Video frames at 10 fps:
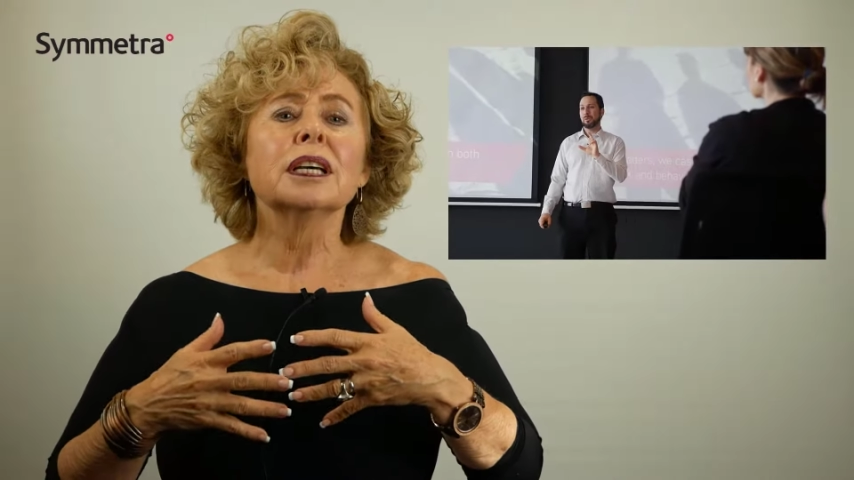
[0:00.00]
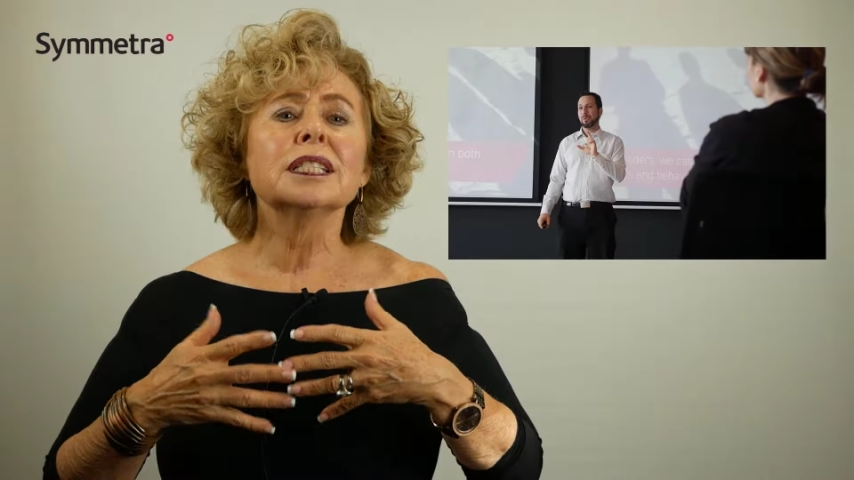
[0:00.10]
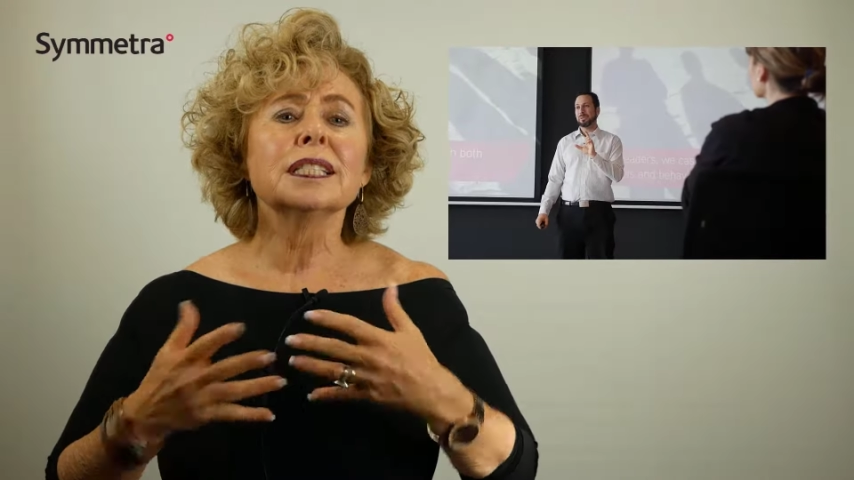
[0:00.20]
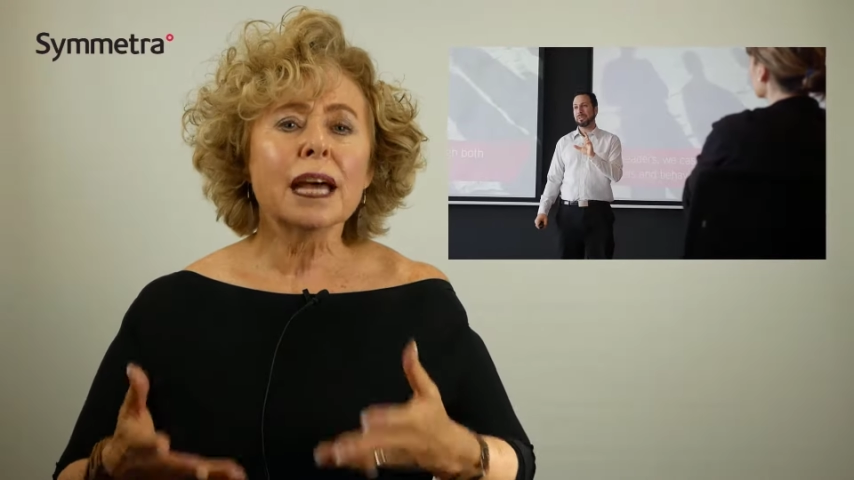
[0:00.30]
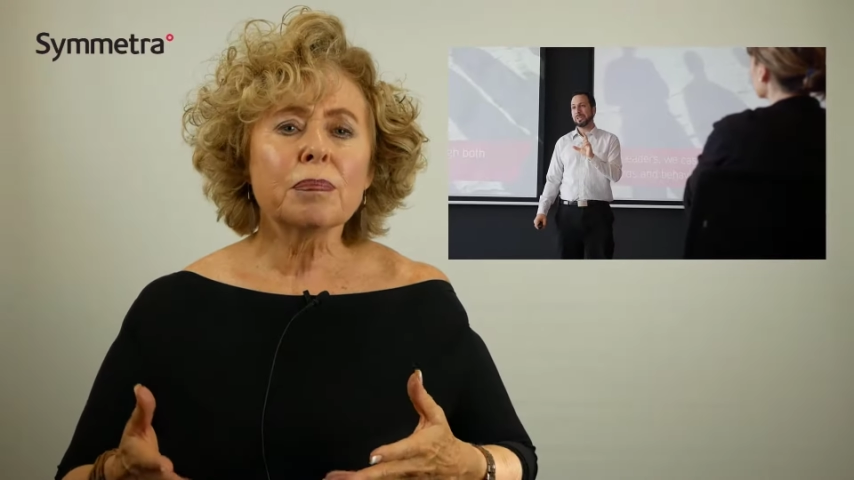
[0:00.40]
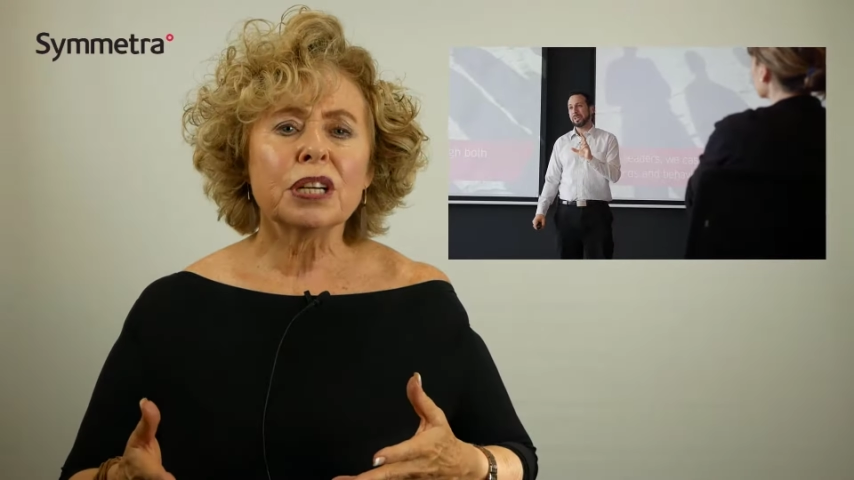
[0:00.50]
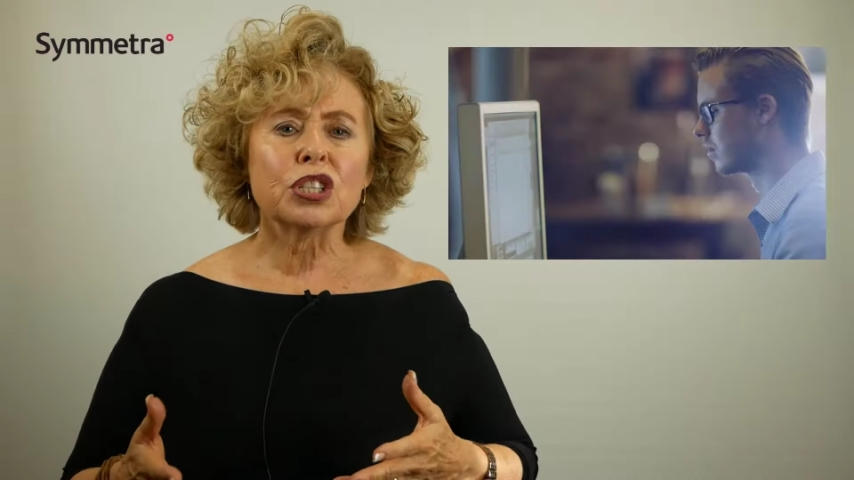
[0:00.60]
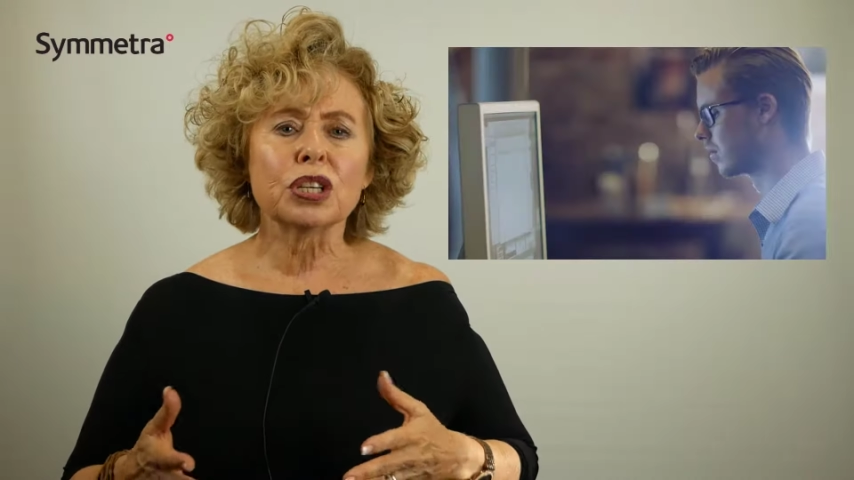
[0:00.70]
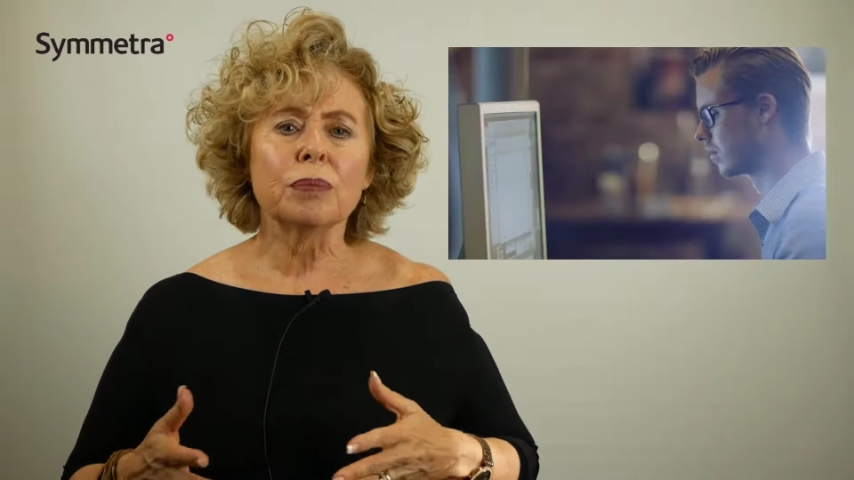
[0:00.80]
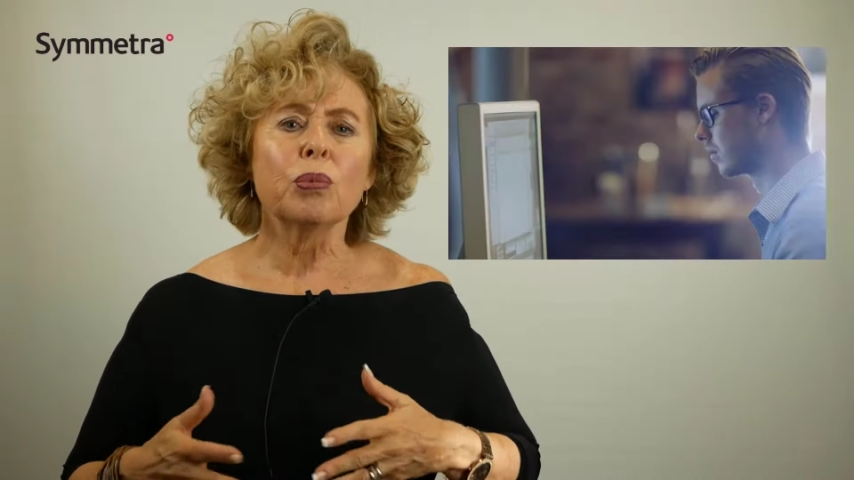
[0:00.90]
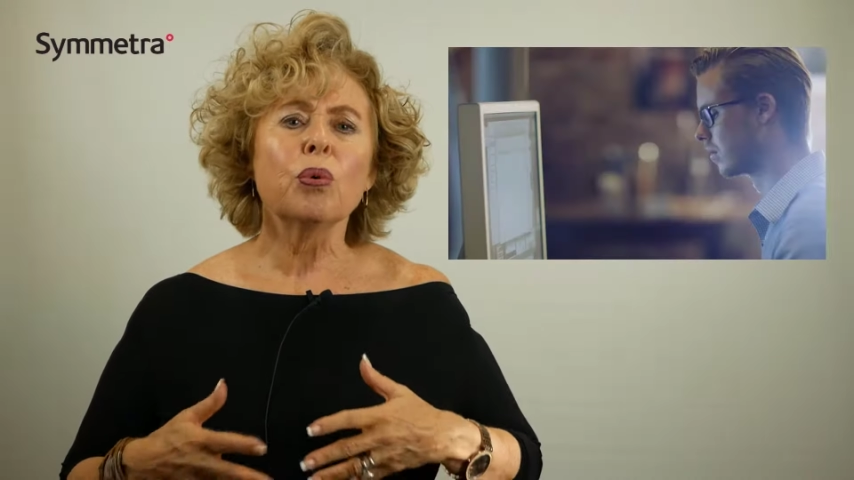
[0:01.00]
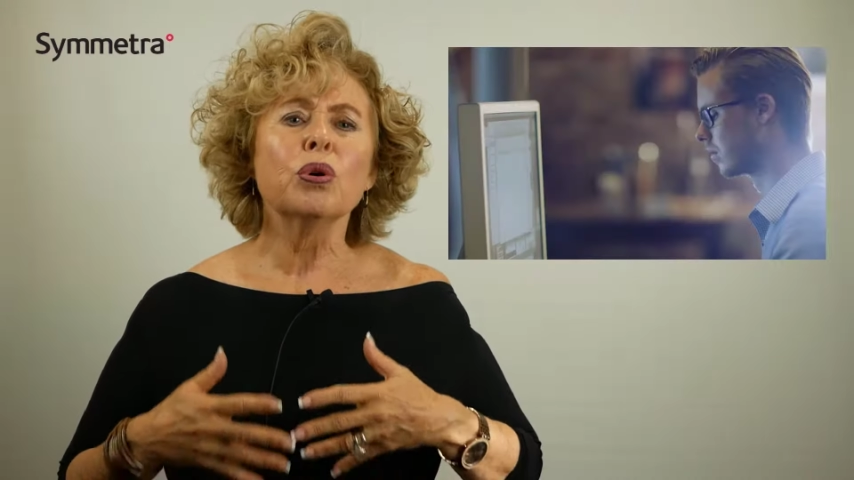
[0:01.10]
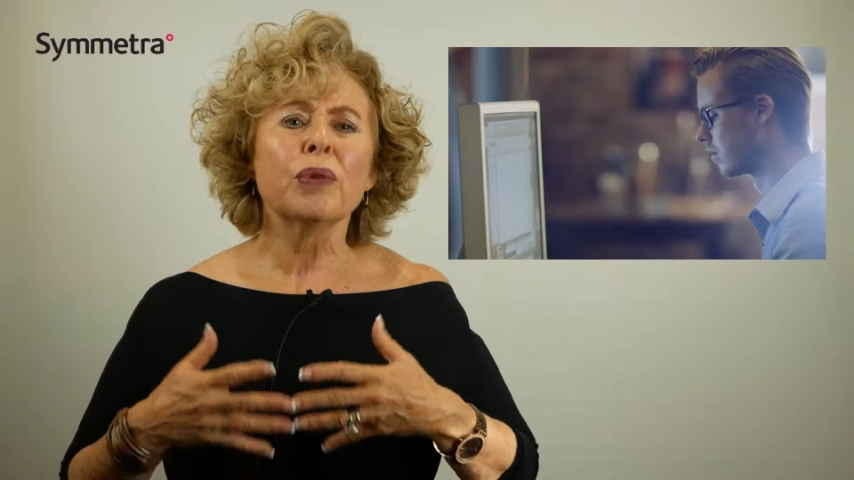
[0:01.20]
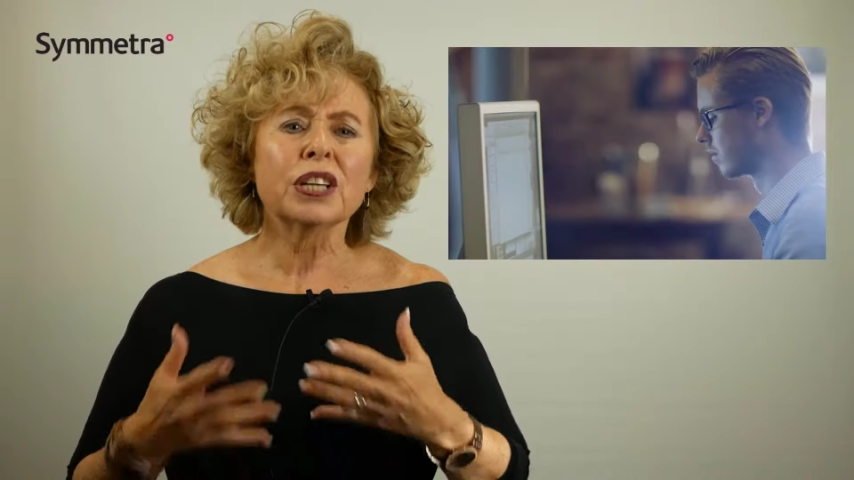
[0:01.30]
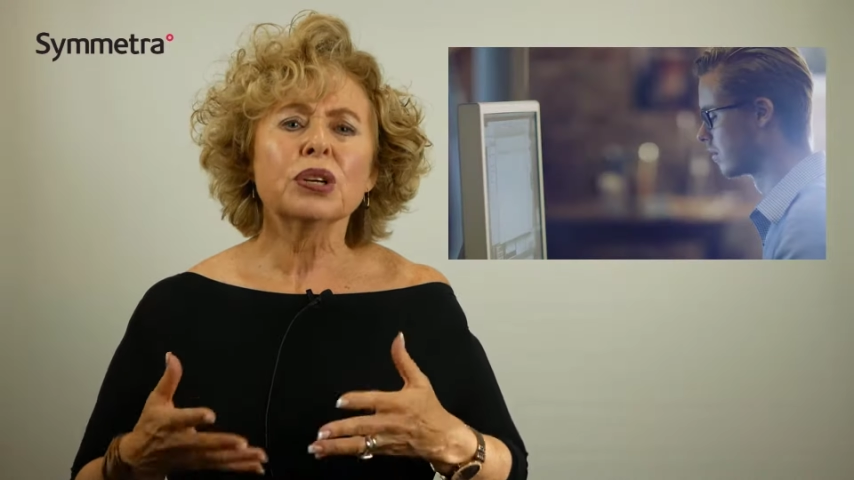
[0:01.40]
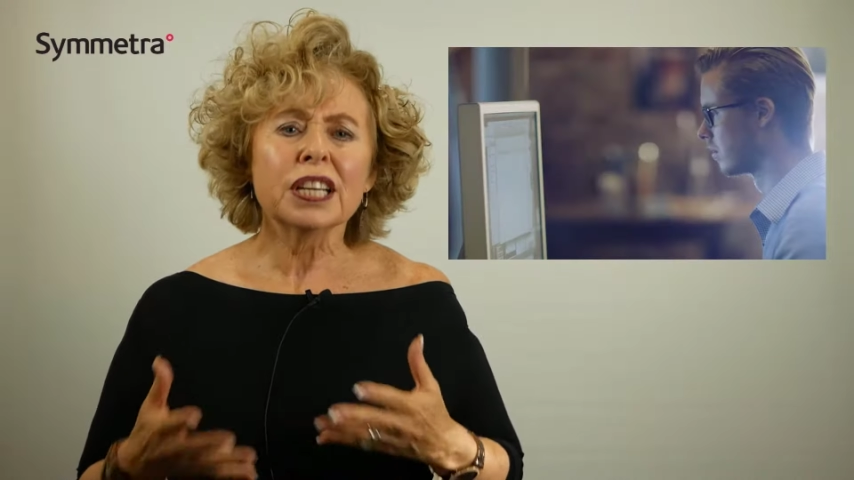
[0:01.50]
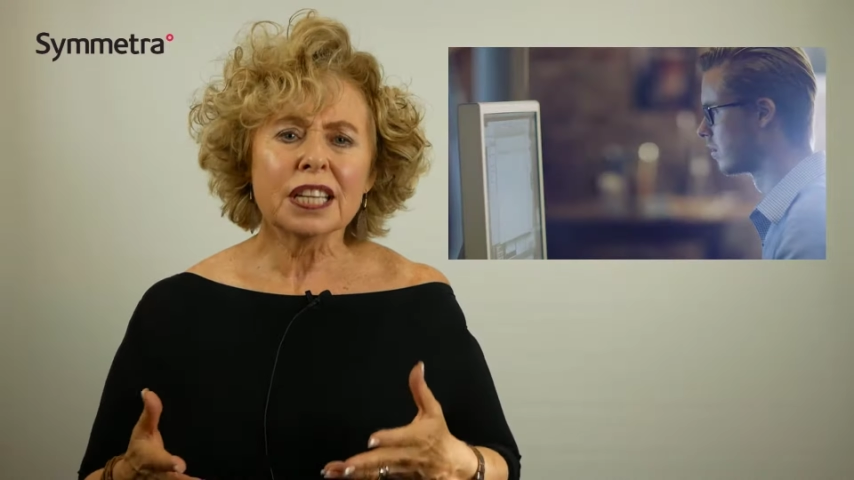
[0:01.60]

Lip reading: establish a more granular